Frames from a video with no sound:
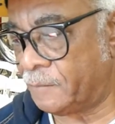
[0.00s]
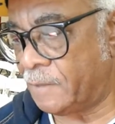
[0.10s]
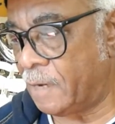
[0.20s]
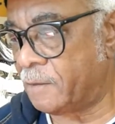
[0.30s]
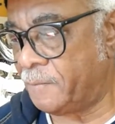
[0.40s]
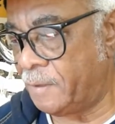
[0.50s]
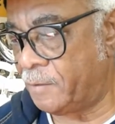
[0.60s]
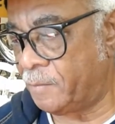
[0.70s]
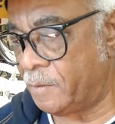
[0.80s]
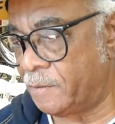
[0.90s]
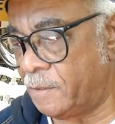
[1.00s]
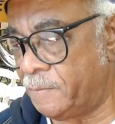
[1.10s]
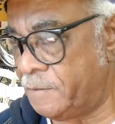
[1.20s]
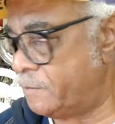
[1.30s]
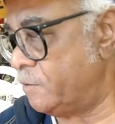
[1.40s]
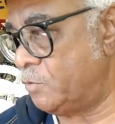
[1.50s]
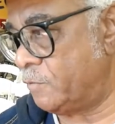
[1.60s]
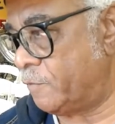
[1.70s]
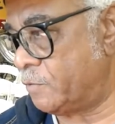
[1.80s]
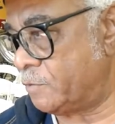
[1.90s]
documentary with NBC
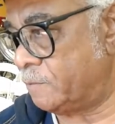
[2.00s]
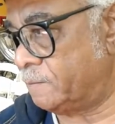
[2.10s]
Universal